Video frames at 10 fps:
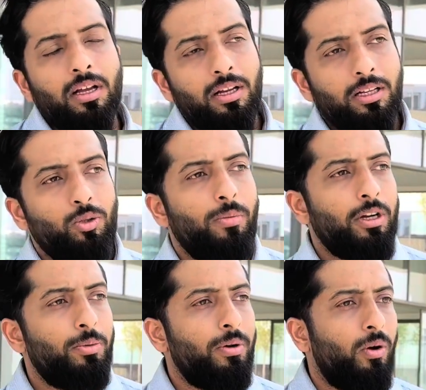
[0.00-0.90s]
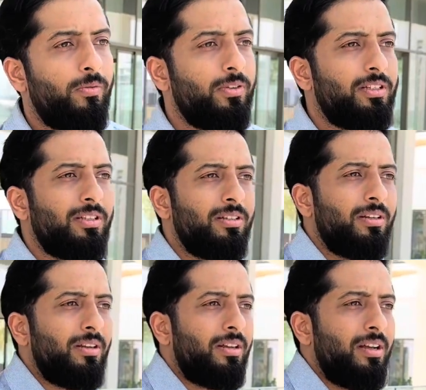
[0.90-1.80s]
Let's go back to my office.
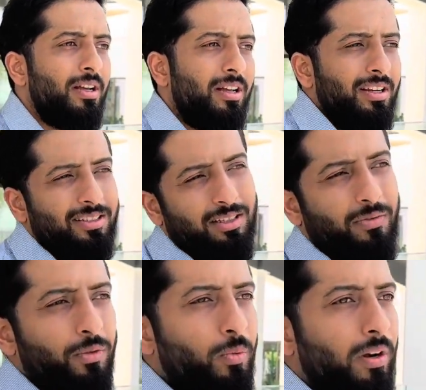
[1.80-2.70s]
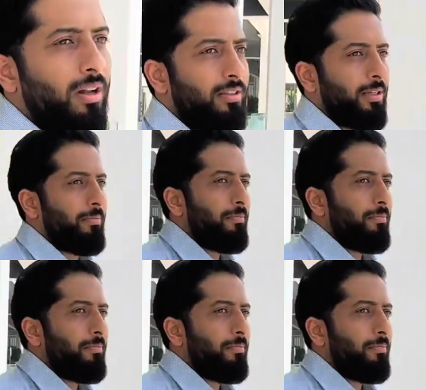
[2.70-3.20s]
Let's see the view one last time.